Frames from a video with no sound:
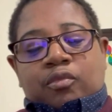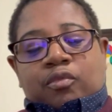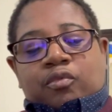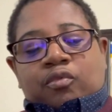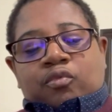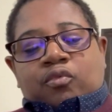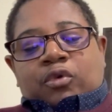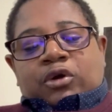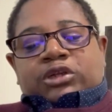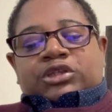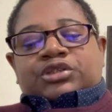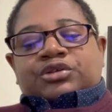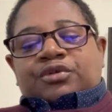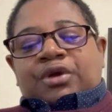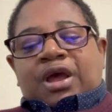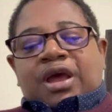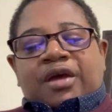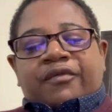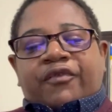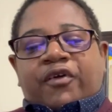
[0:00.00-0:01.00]
once you
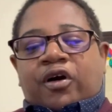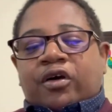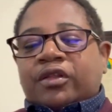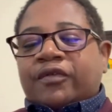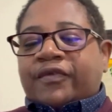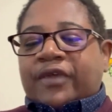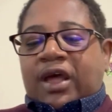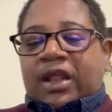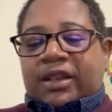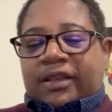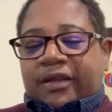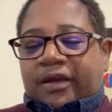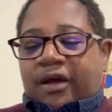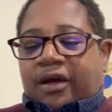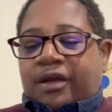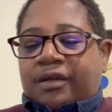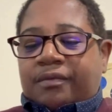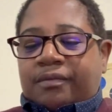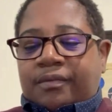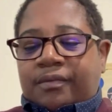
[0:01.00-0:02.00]
have all of that
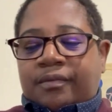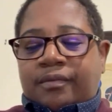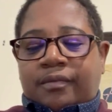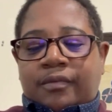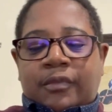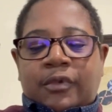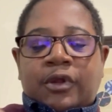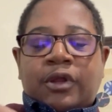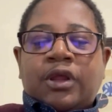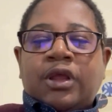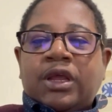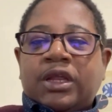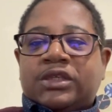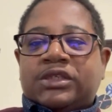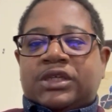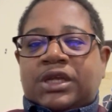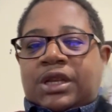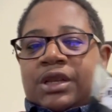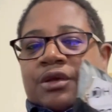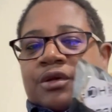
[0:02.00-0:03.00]
done,
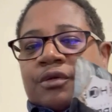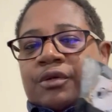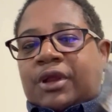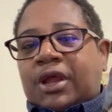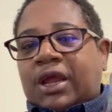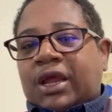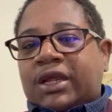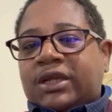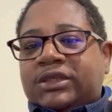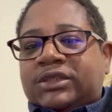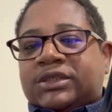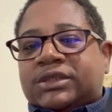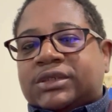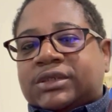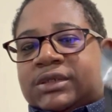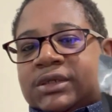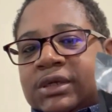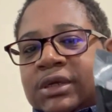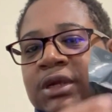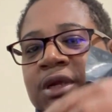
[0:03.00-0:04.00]
it's in your case,
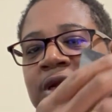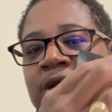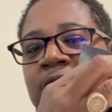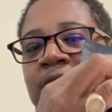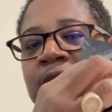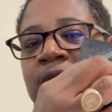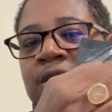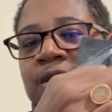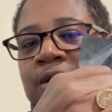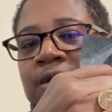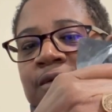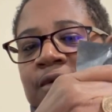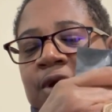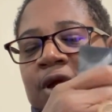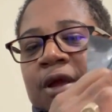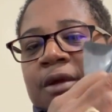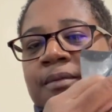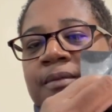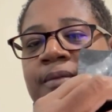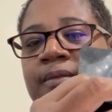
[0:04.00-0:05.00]

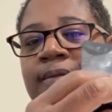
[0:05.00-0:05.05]
right?